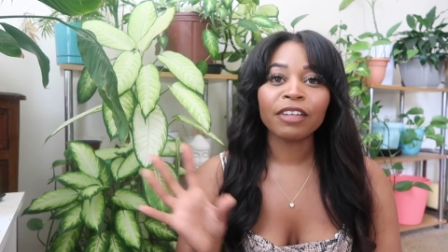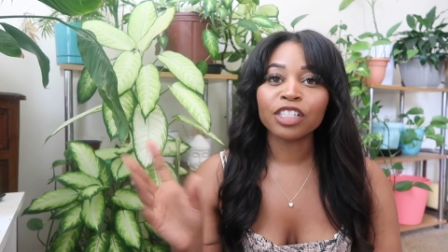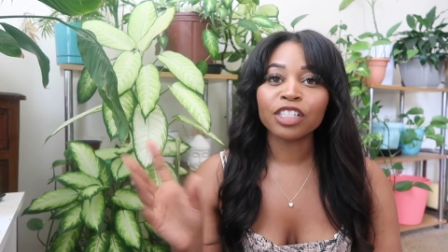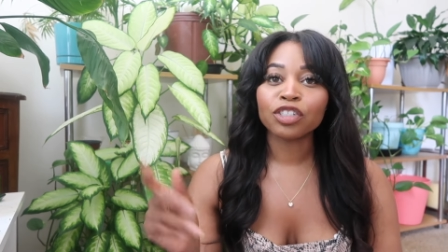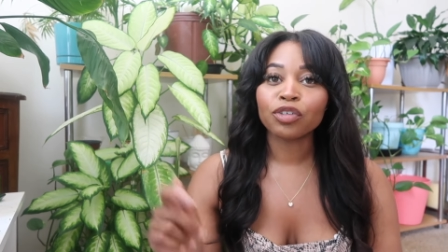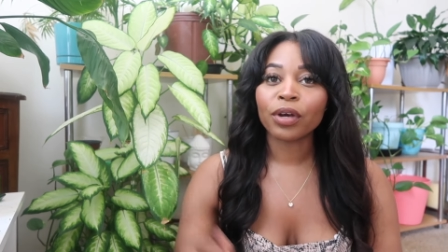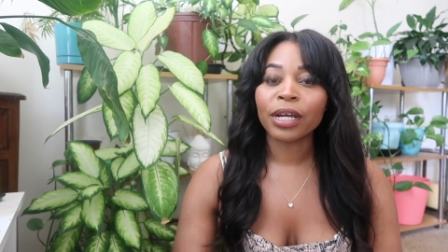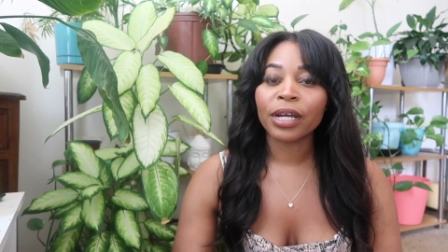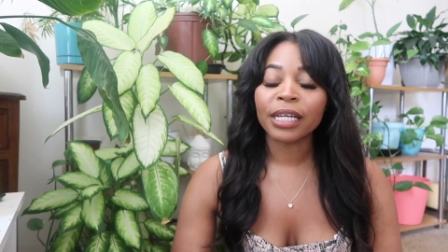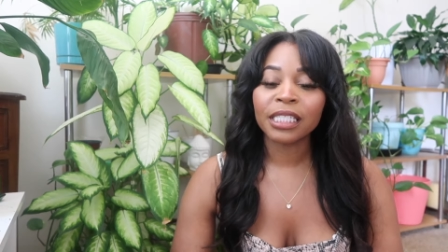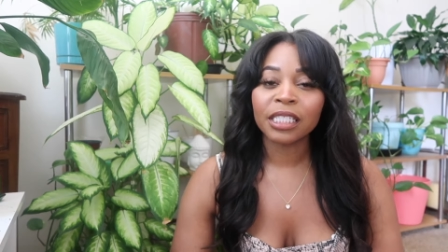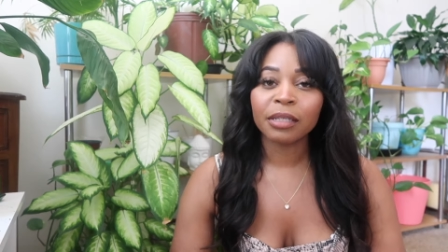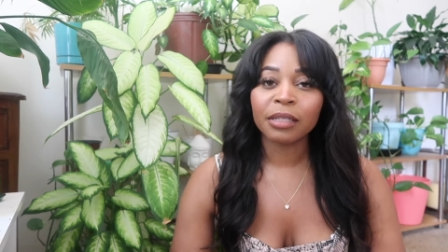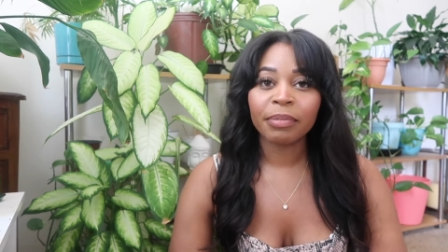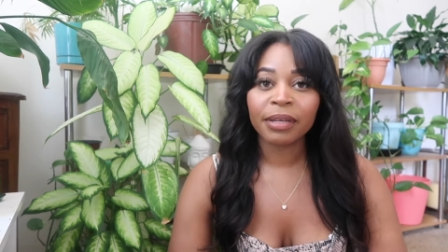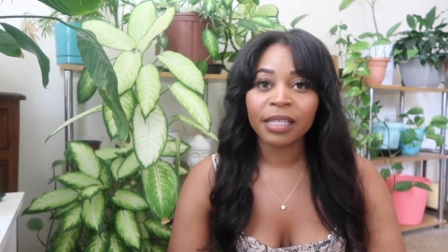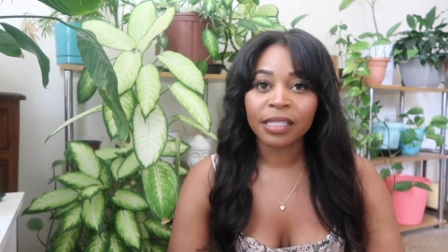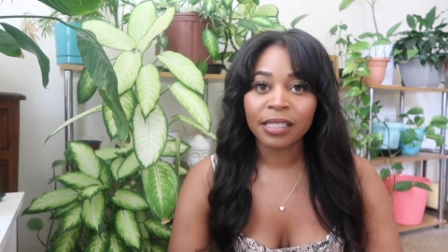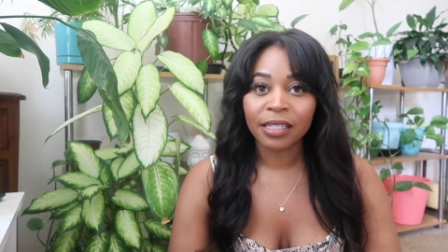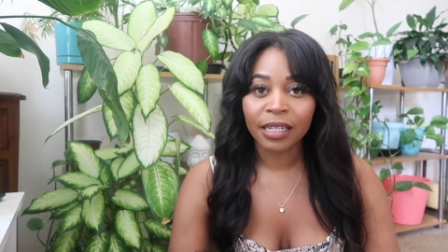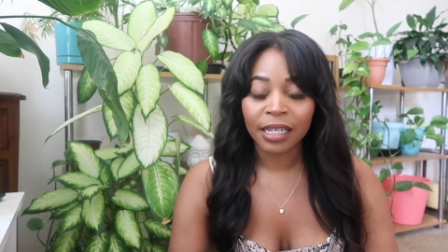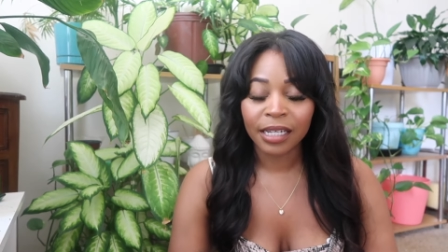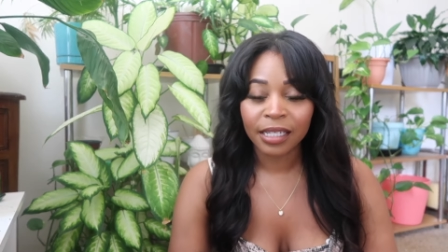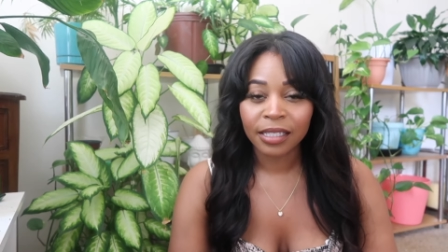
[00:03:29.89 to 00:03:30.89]
is crazy
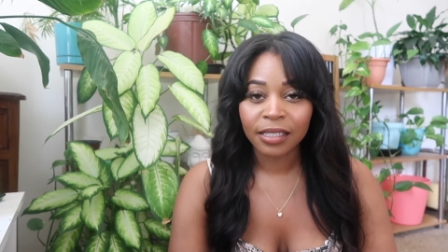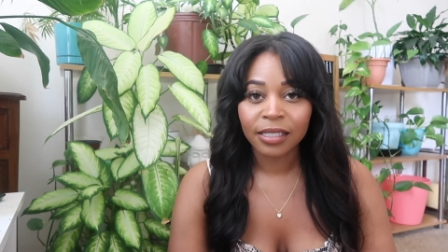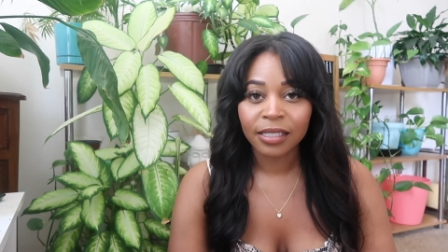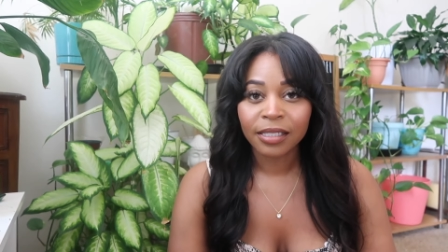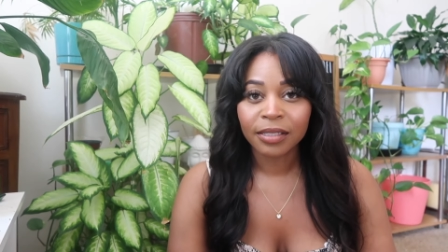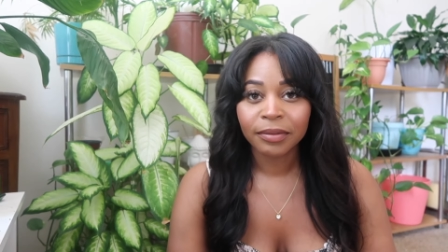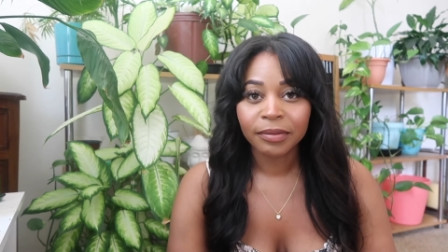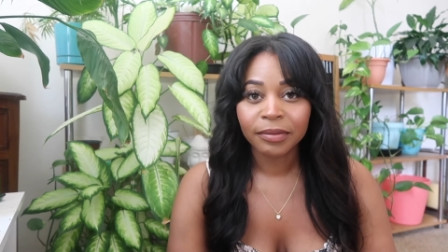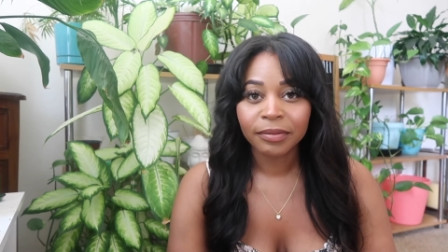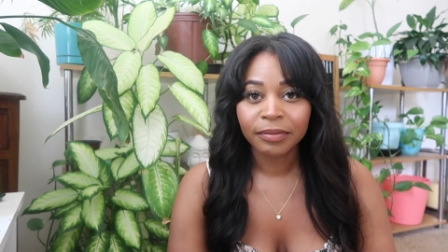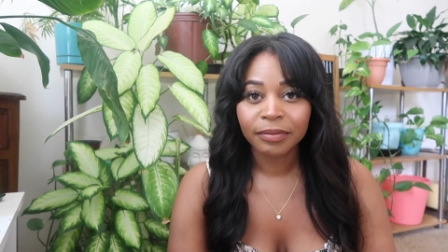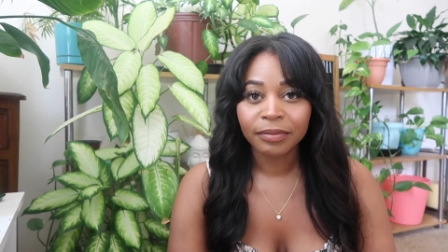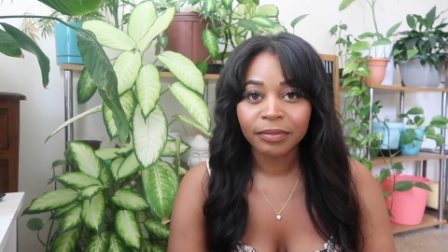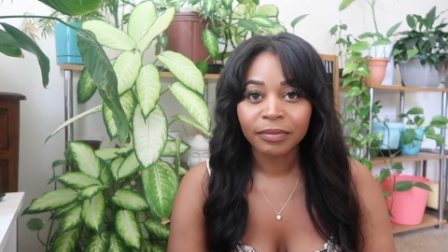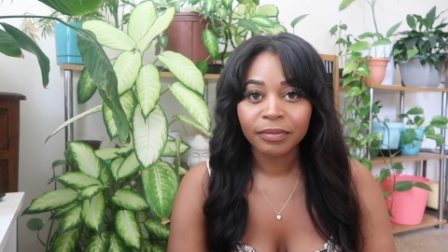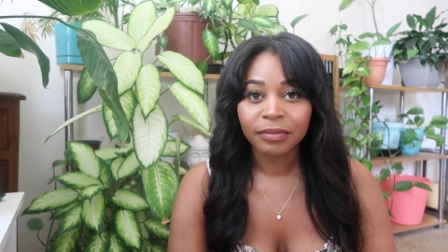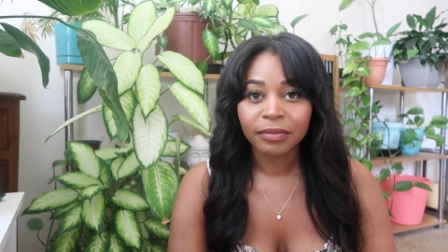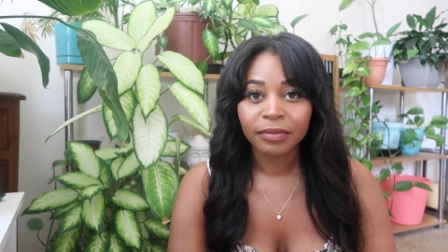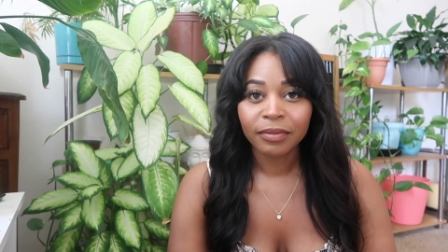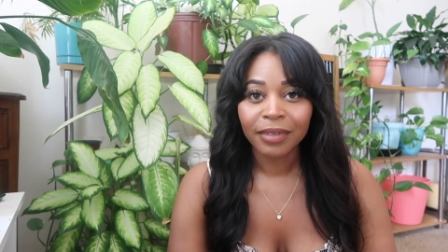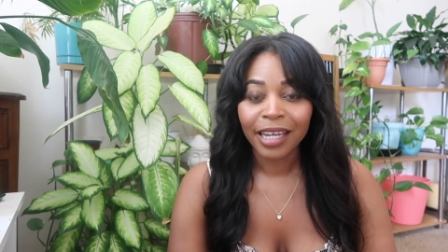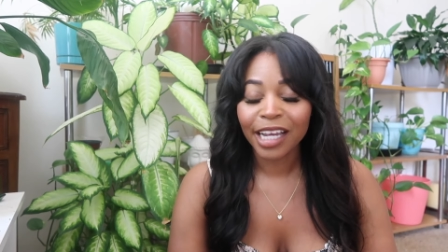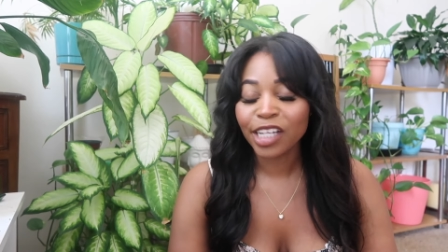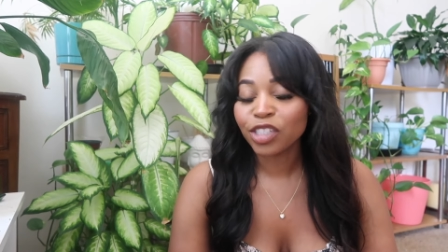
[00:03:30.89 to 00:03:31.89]
business.
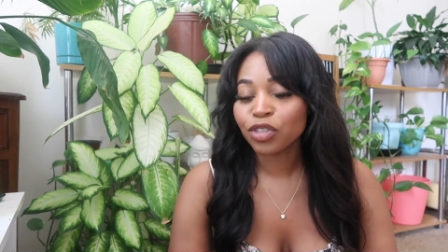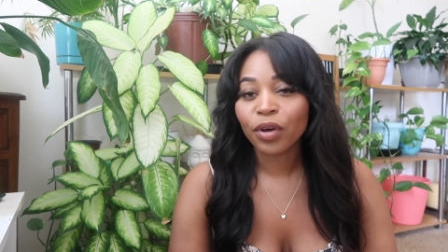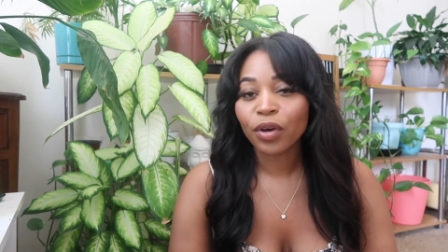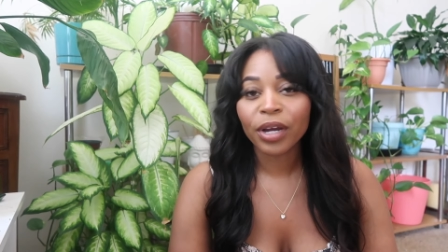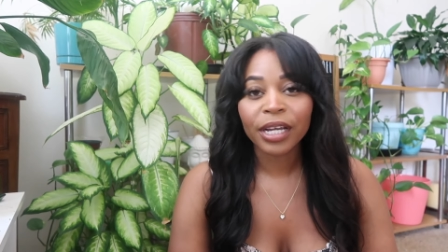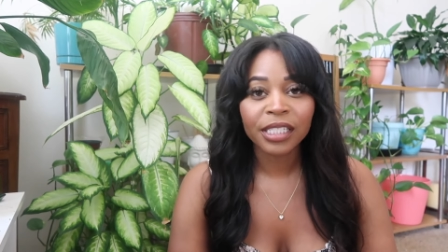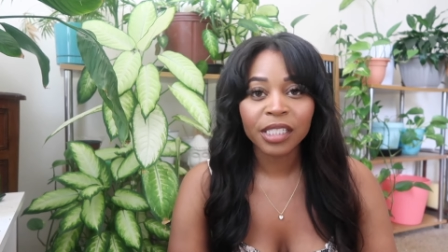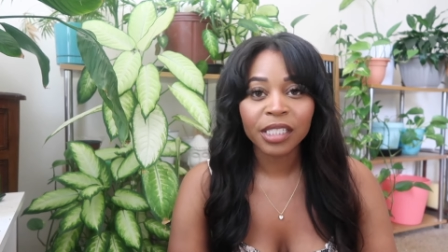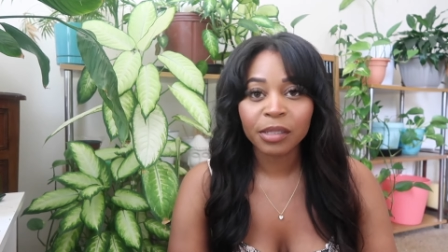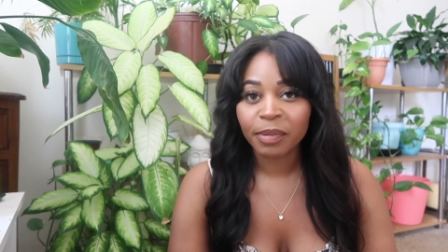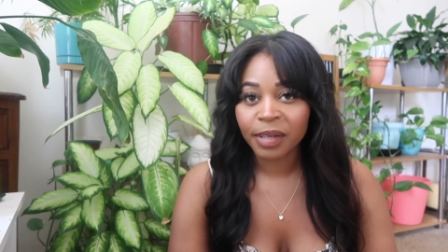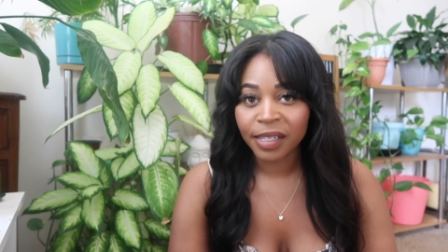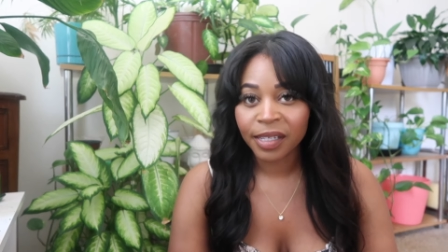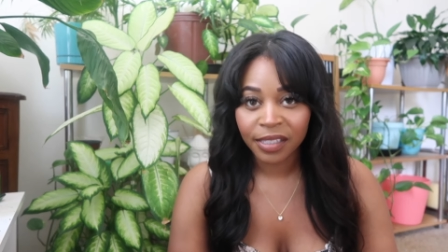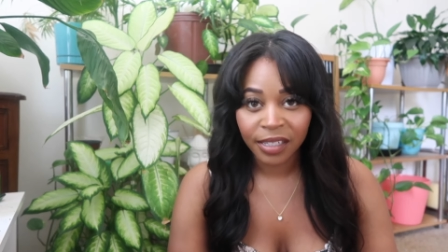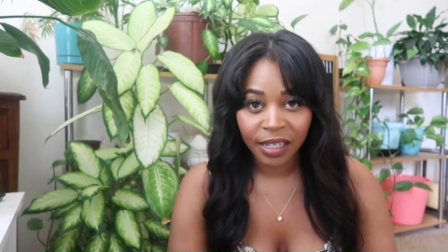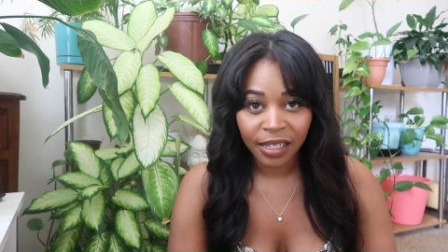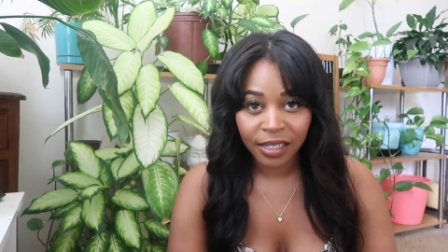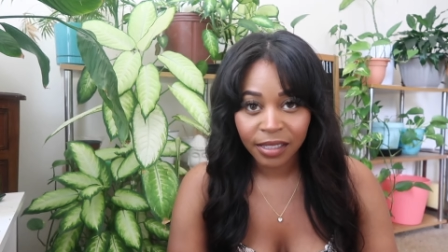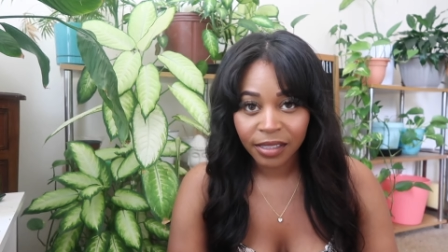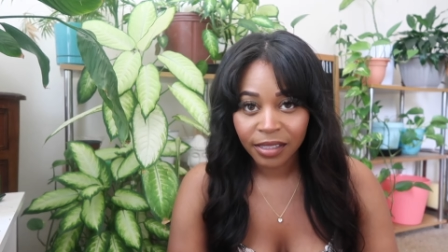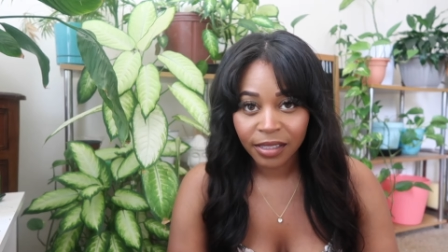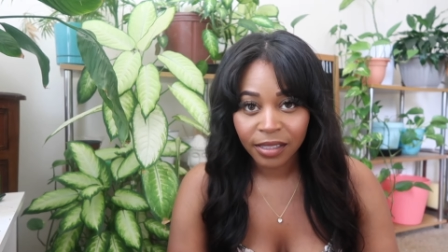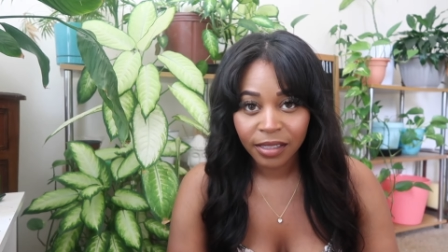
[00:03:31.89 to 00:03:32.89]
It's crazy
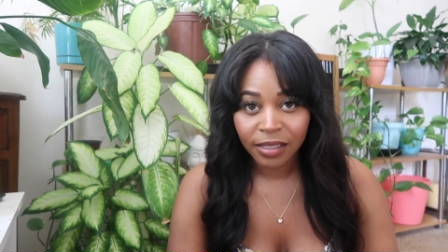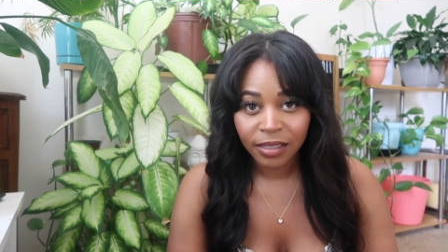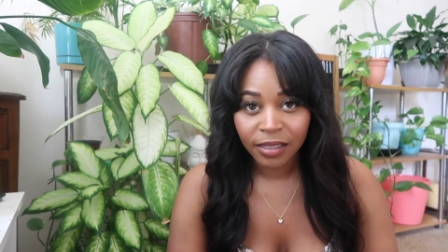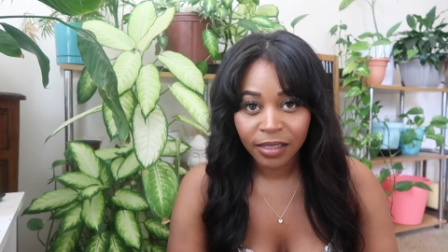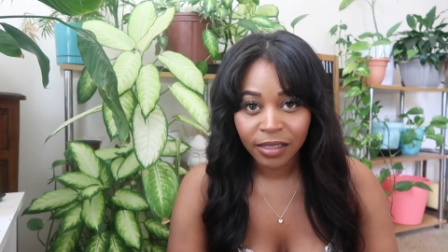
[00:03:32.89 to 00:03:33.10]
business.